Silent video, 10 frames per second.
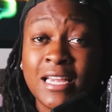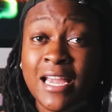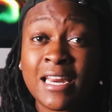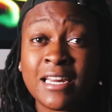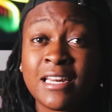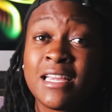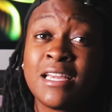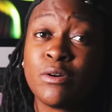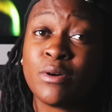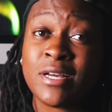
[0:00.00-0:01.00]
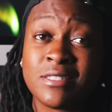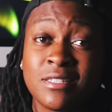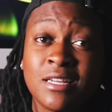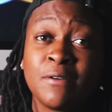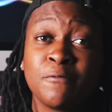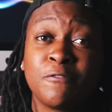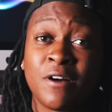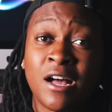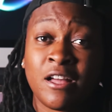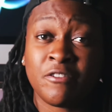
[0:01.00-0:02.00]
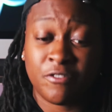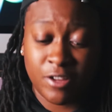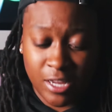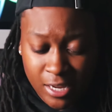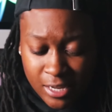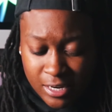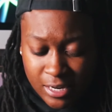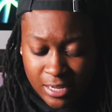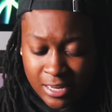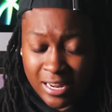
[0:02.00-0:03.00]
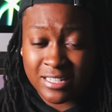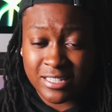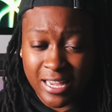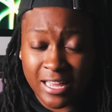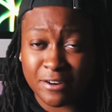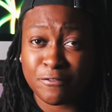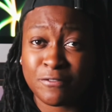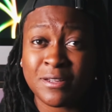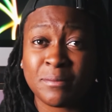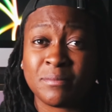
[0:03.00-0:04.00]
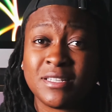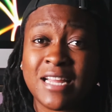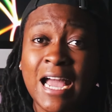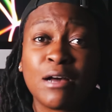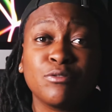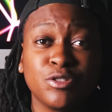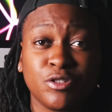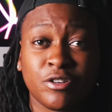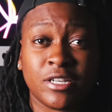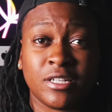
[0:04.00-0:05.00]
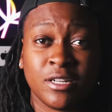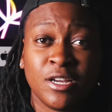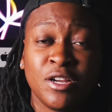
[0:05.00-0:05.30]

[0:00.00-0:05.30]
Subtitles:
Canon EOS M5, and it actually had a flip down screen,